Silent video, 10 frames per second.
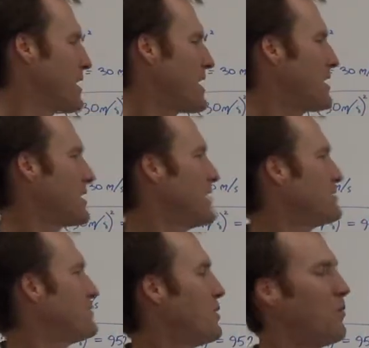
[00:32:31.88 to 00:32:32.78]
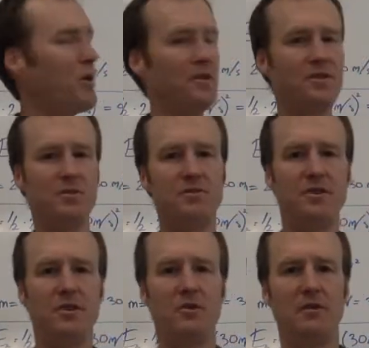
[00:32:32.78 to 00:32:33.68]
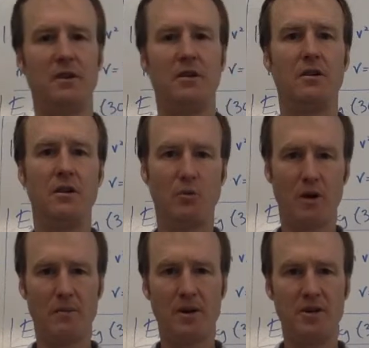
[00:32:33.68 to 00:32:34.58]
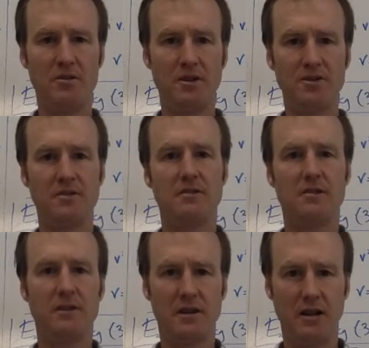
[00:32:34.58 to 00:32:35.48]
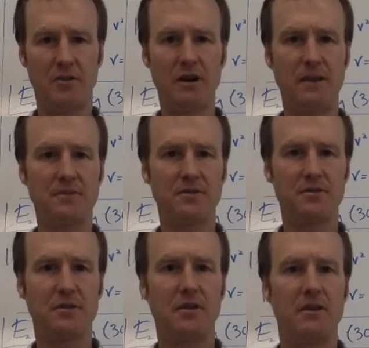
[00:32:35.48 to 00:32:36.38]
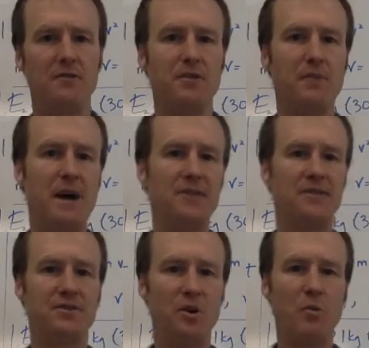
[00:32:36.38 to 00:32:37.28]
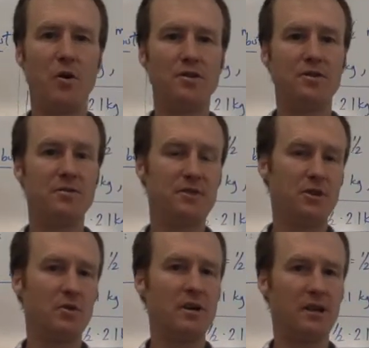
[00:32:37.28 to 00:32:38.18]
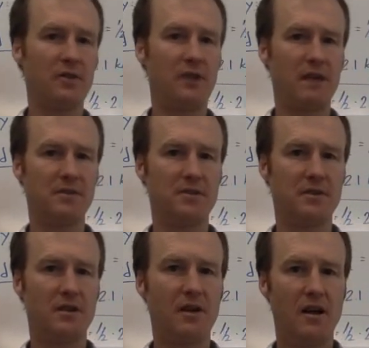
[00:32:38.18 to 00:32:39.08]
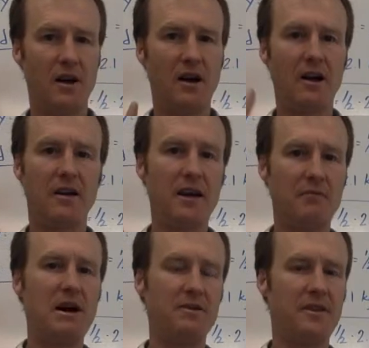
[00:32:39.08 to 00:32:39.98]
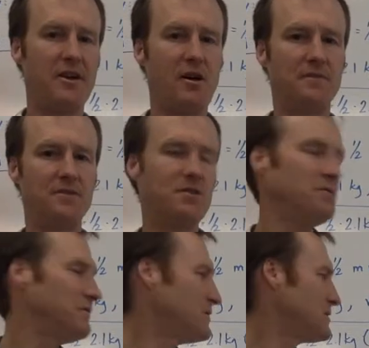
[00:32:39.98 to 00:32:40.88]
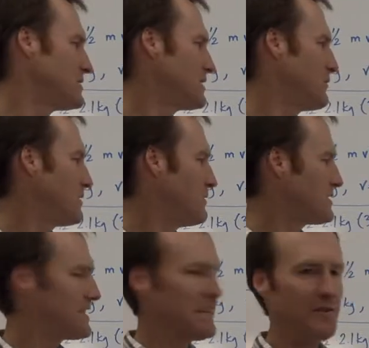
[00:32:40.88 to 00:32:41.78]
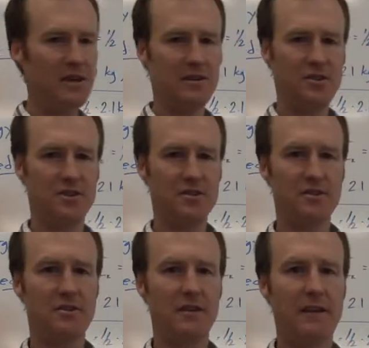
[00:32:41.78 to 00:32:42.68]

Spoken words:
And I get 0.20. What are my units? Kilograms. So the mass is 0.20 kilograms. I again rounded that off to 2 significant digits.